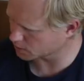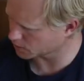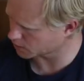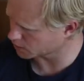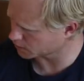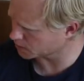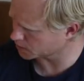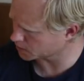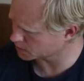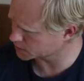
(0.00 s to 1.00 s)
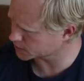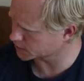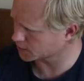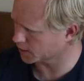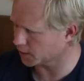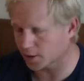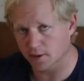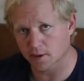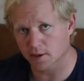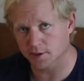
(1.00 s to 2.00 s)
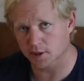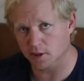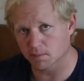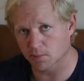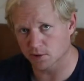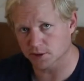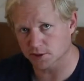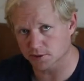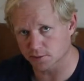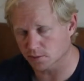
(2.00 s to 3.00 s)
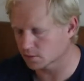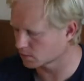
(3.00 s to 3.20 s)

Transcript: we're going to be using a guitar multi-tool.